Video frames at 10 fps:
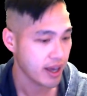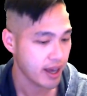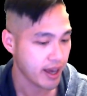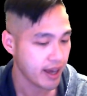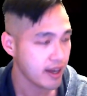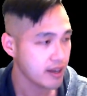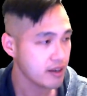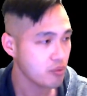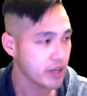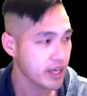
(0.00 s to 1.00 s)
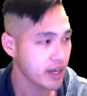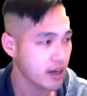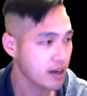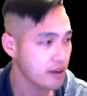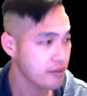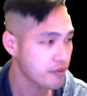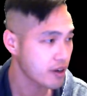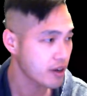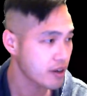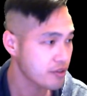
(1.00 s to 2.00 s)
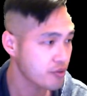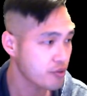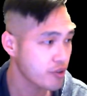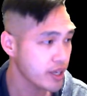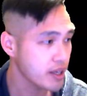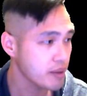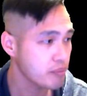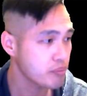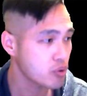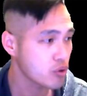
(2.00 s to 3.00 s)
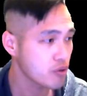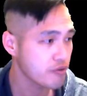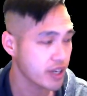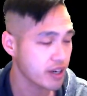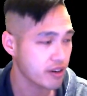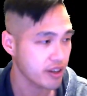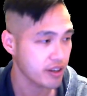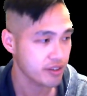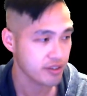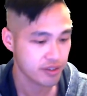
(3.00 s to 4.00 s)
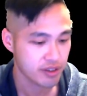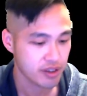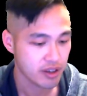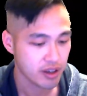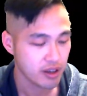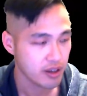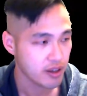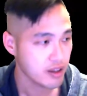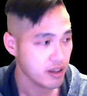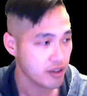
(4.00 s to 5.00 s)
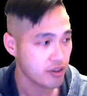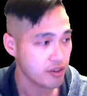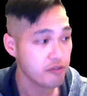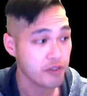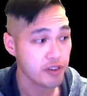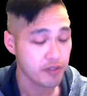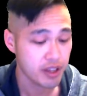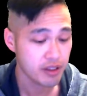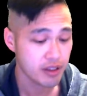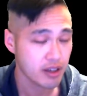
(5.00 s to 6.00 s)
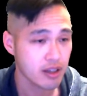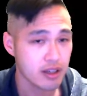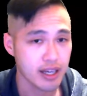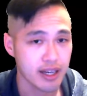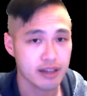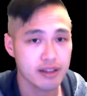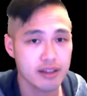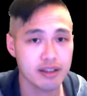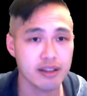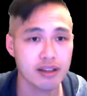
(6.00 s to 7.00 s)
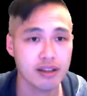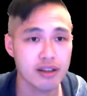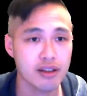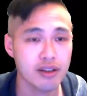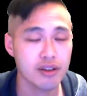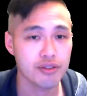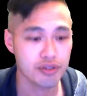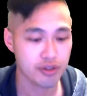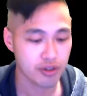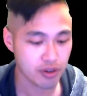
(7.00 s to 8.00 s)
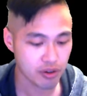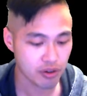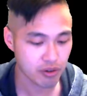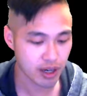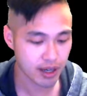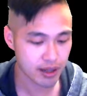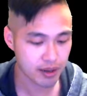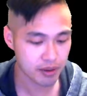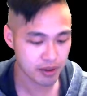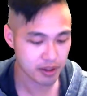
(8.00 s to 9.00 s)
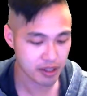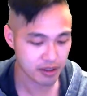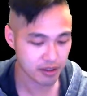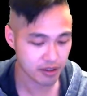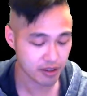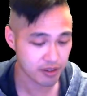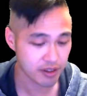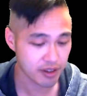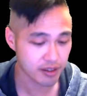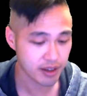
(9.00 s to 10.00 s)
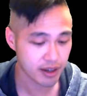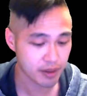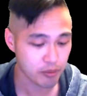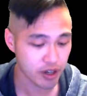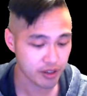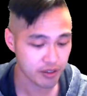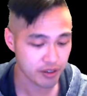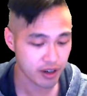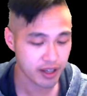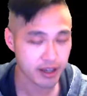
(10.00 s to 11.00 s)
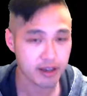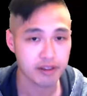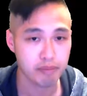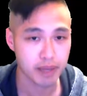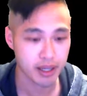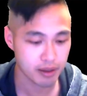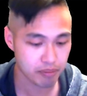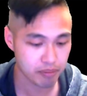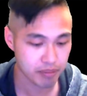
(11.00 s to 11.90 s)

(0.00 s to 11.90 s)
and we have three Blue Fairies. There's 15 to collect. So you can see that I'm already starting the pickup.